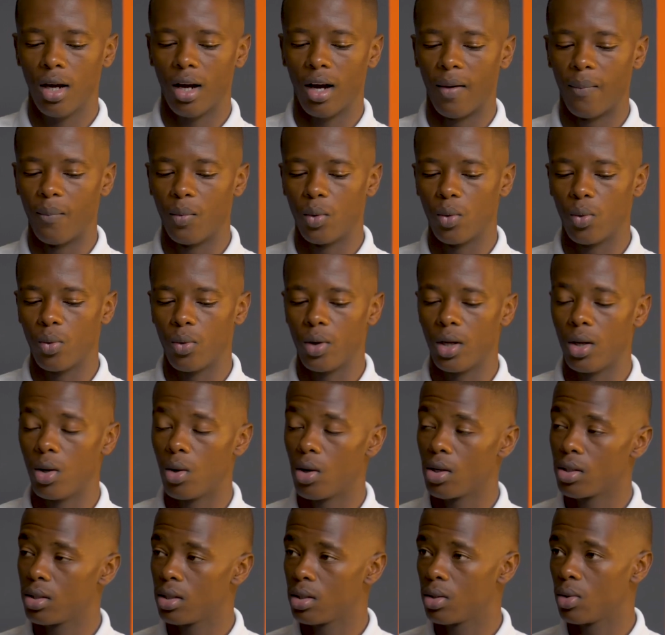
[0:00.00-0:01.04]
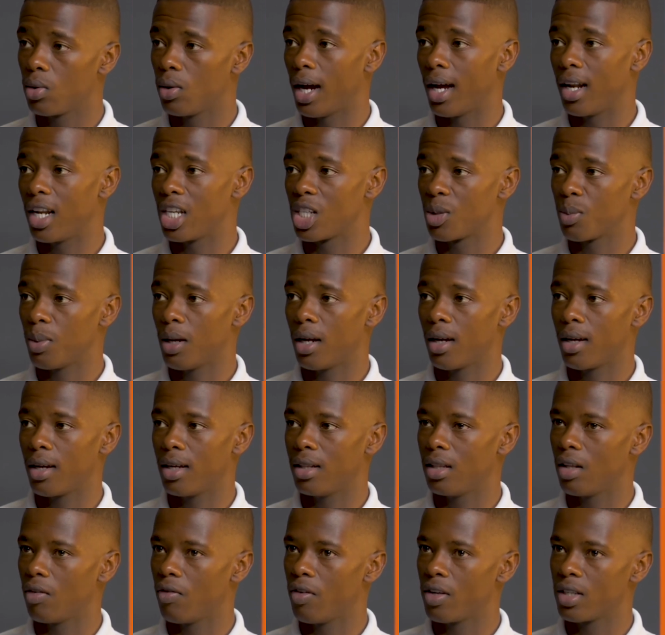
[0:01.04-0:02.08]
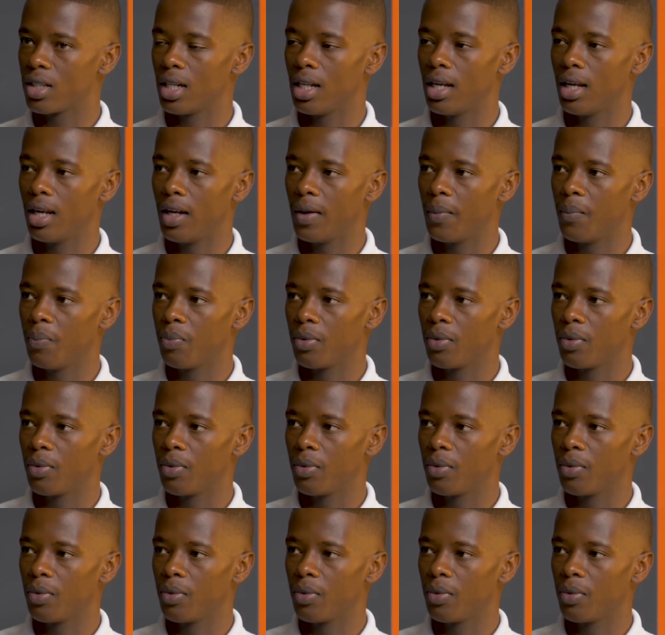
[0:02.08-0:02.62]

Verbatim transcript: um, we lost to Highlands Park in the first leg,